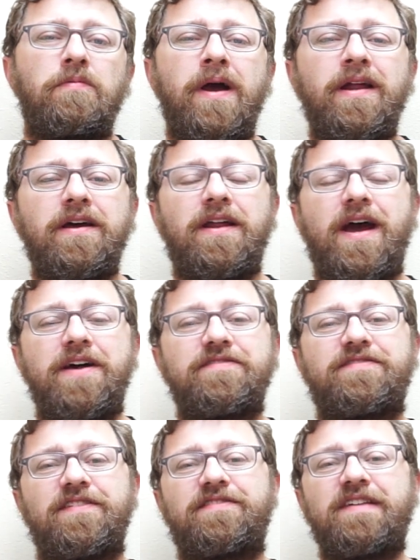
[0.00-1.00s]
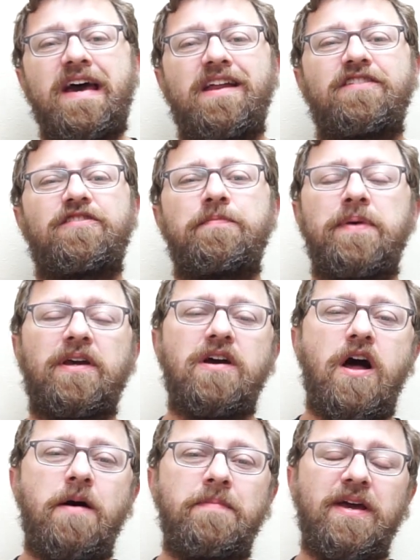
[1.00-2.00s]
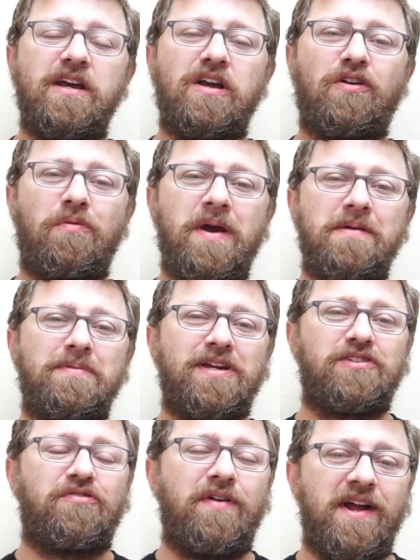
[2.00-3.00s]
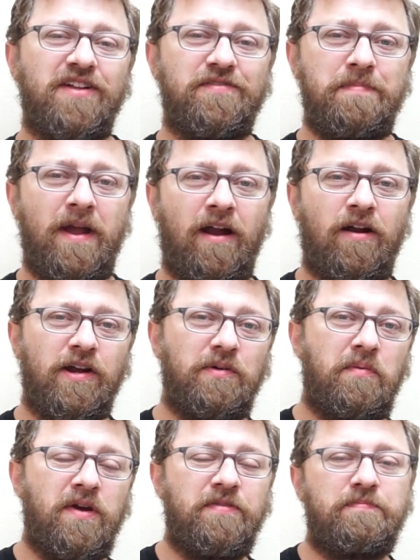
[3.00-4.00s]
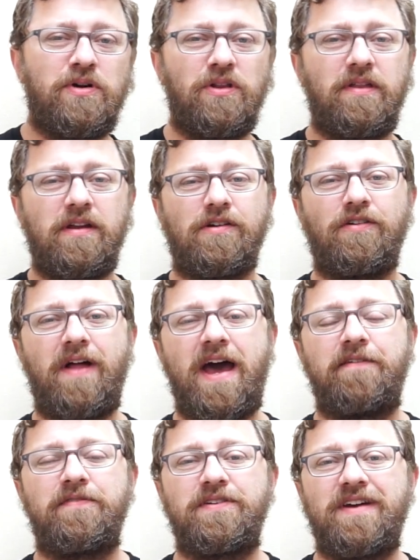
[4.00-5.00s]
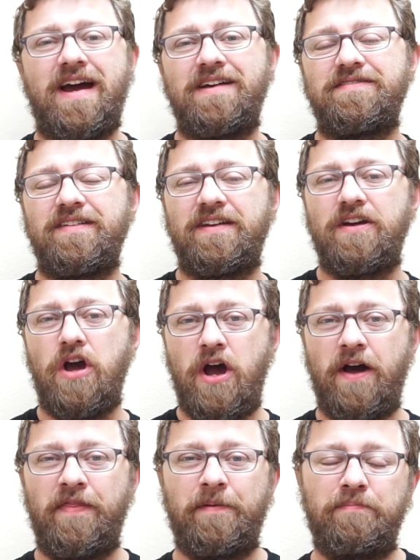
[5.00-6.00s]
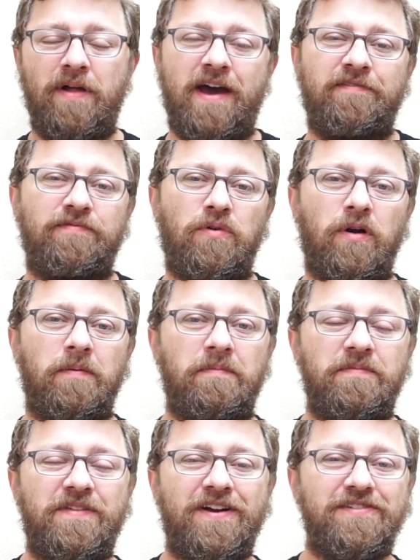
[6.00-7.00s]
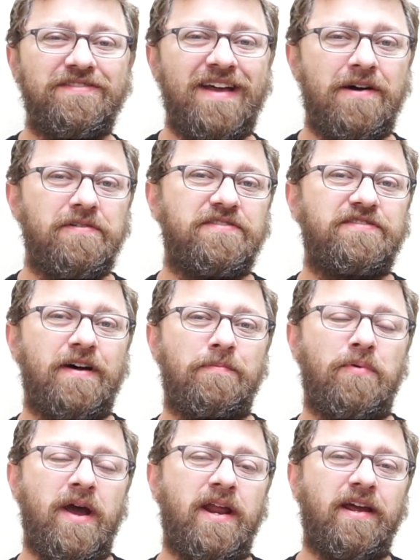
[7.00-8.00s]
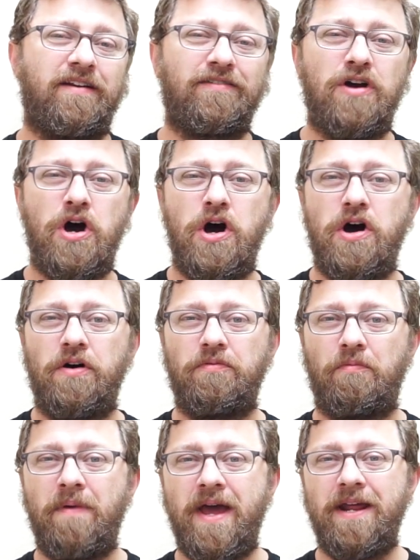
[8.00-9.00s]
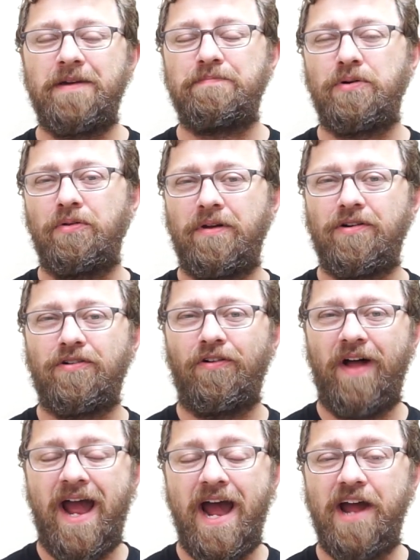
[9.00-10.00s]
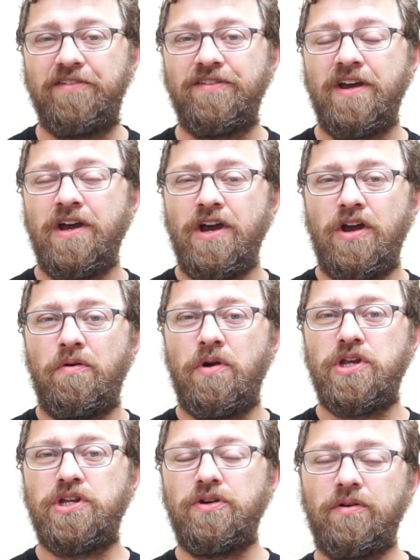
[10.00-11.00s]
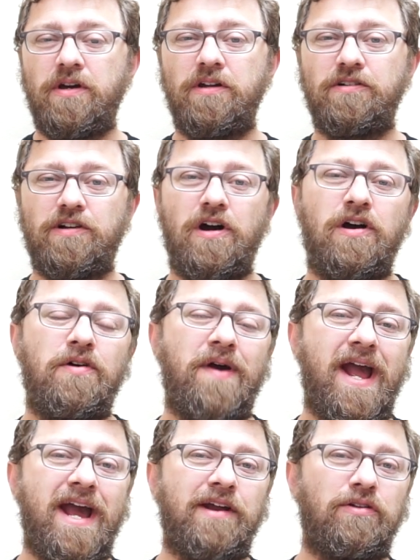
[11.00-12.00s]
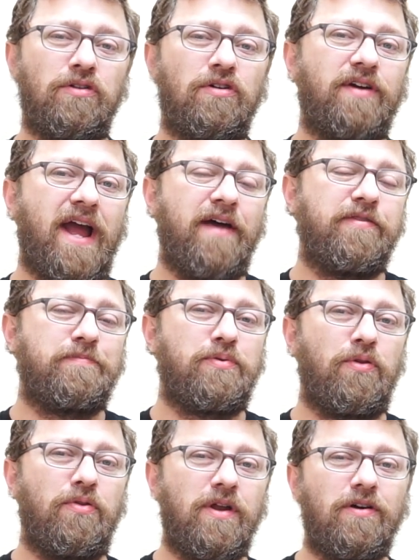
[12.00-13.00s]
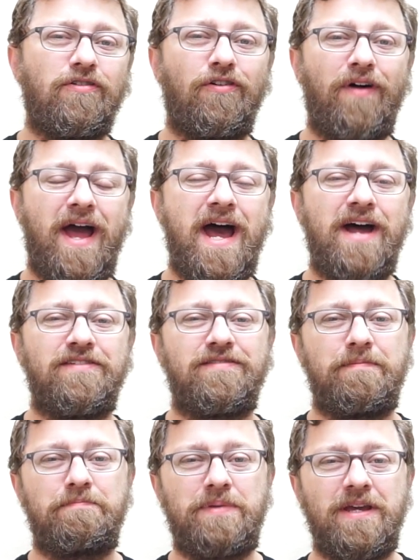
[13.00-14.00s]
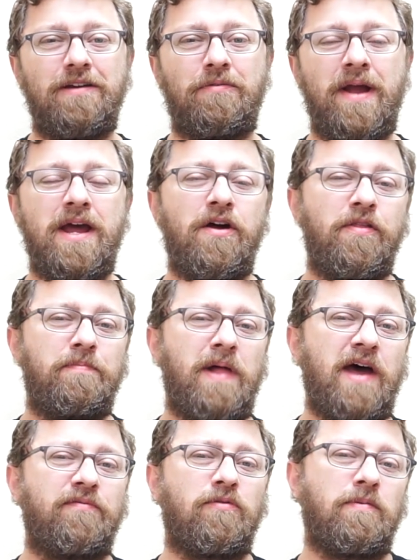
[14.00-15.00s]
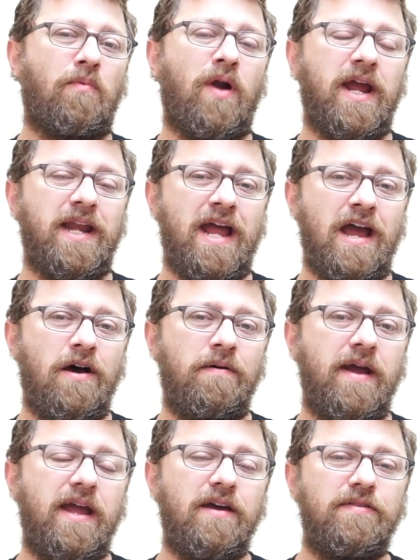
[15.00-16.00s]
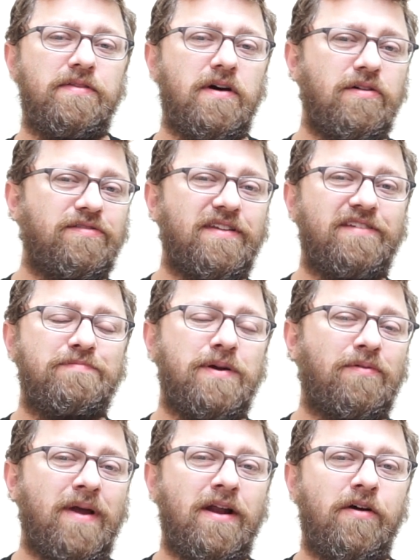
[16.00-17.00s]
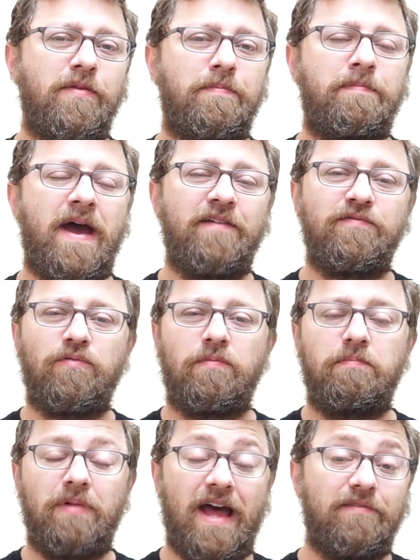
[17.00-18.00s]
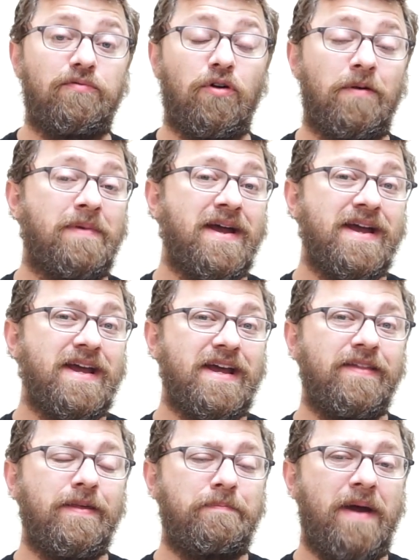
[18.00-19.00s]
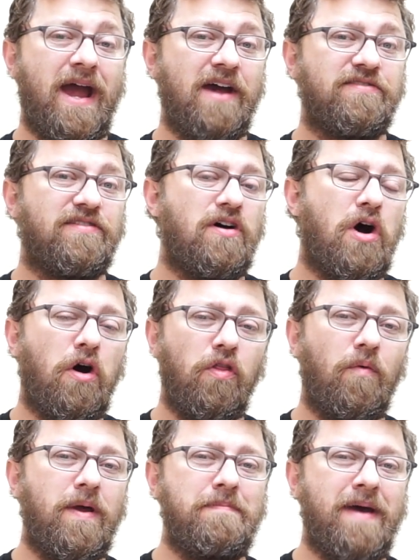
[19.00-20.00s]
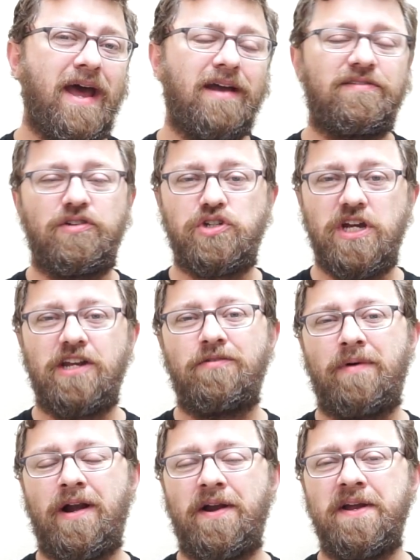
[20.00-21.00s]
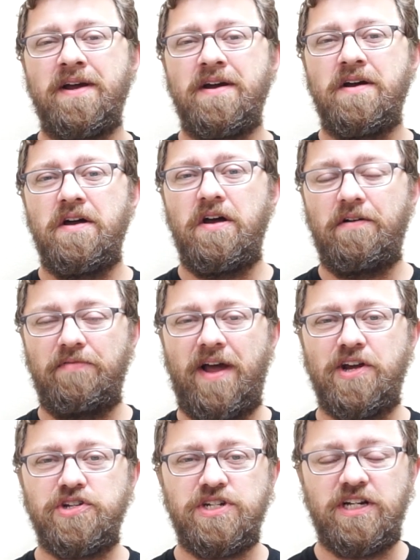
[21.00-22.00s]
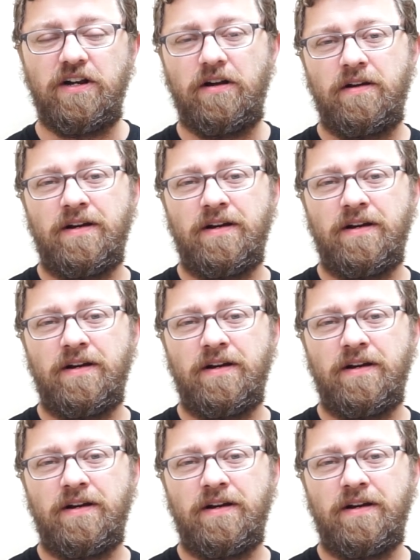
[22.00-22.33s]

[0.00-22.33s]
Reddit has decided to become incredibly transparent with political advertising on the platform. There's now a subreddit called Reddit Political Ads where you can go and look at the political ads being ran on the platform right now and those that have been ran on the platform in the past, all the way back to January of last year.